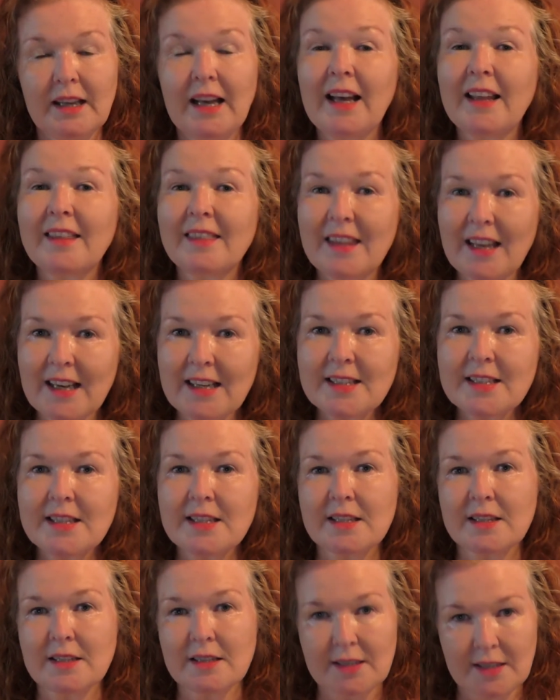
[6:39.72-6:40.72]
And
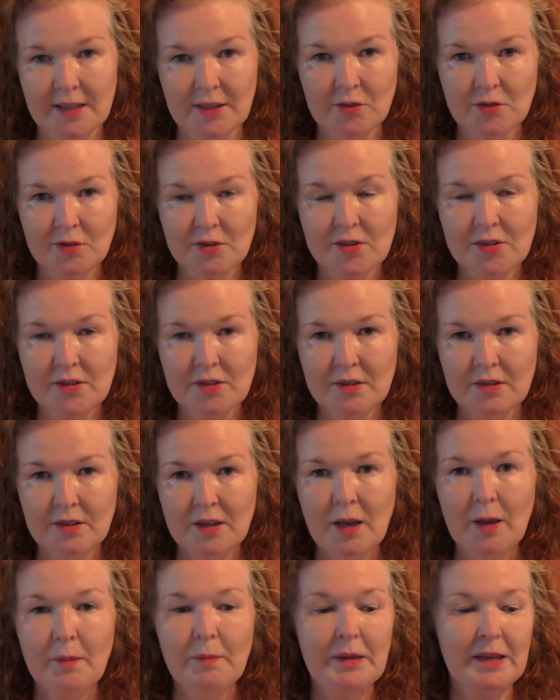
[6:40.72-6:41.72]
that's dangerous
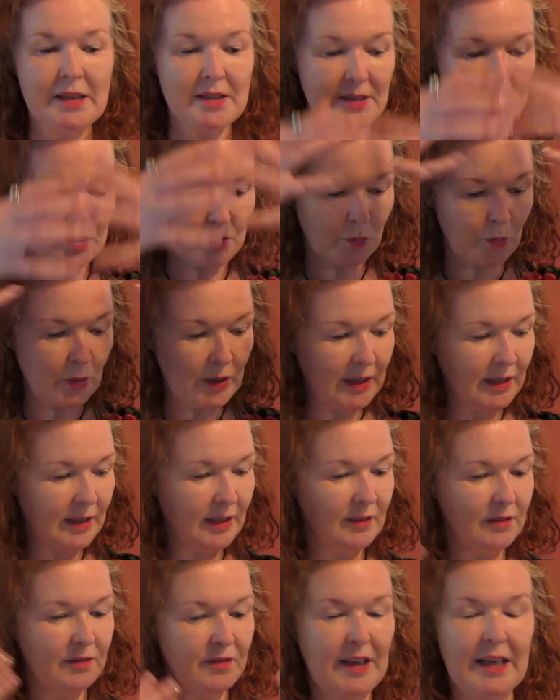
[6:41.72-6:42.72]
because it will
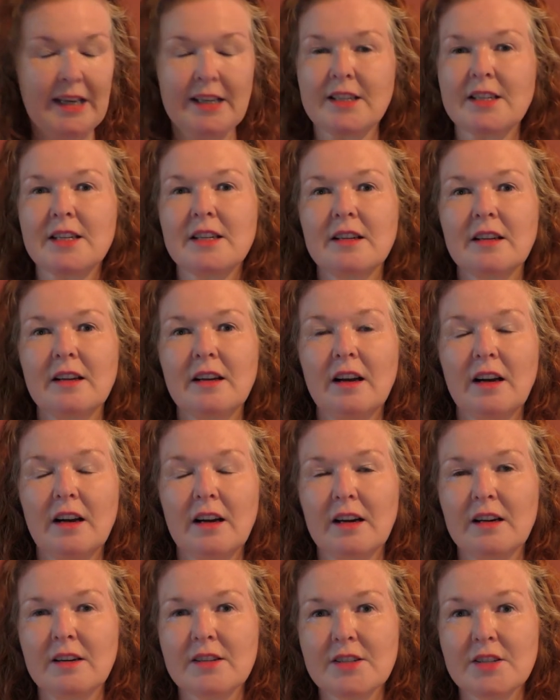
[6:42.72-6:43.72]
affect
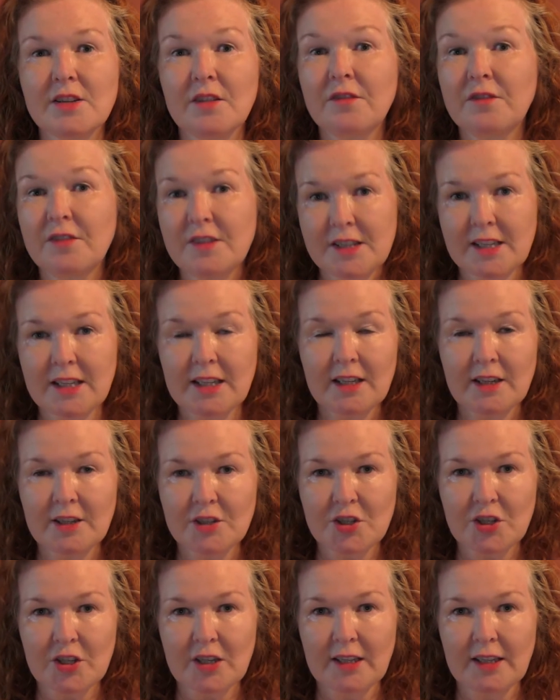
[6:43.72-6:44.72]
us
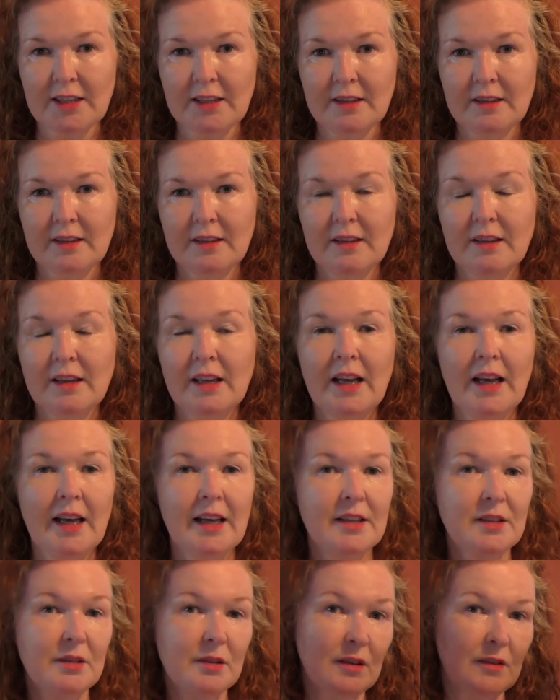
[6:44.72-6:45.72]
physiologically
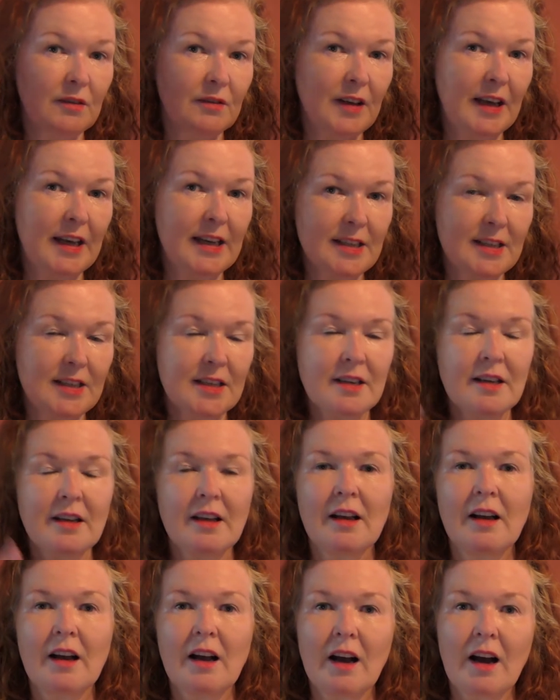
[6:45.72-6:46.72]
and it'll affect
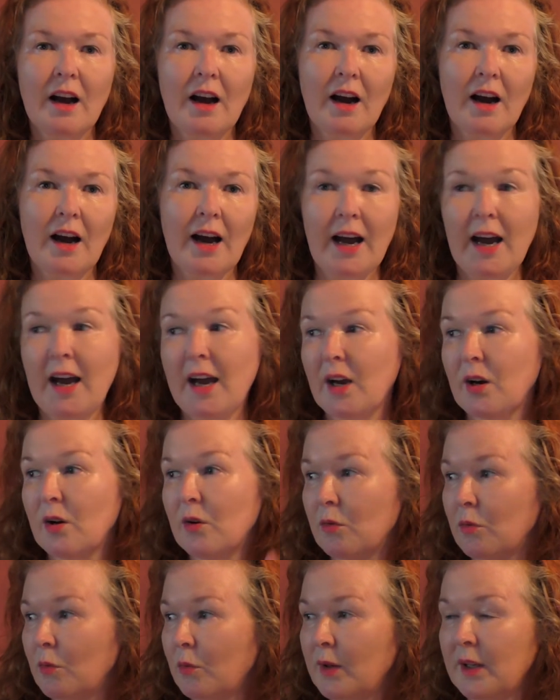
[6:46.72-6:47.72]

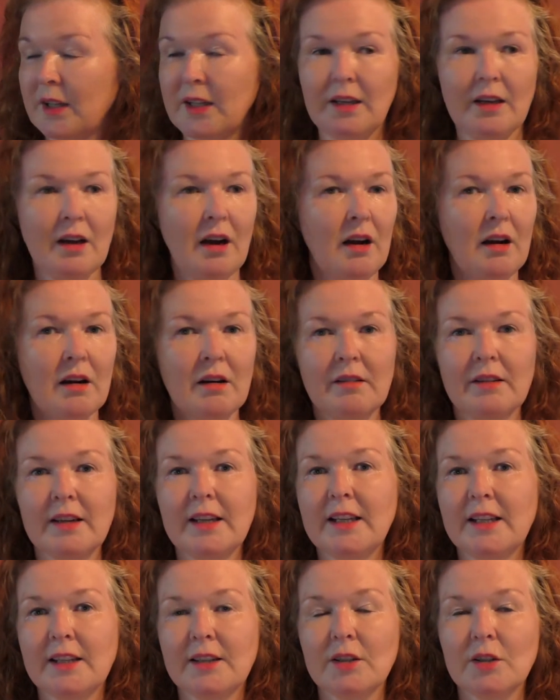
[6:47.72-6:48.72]
how we are
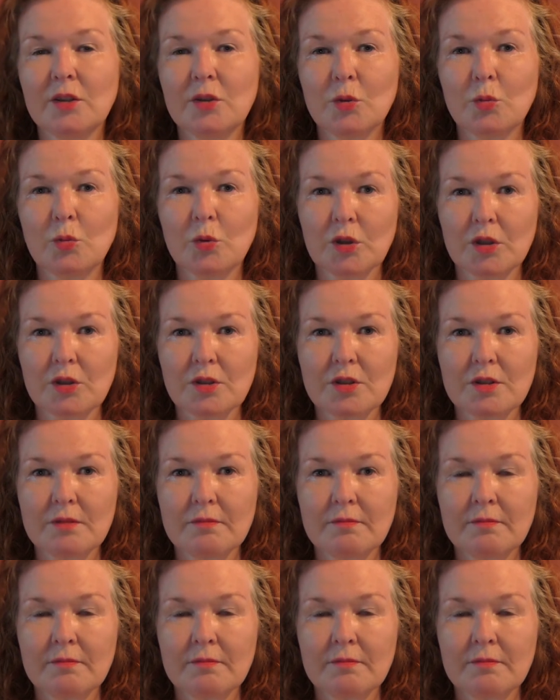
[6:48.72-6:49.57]
in the world.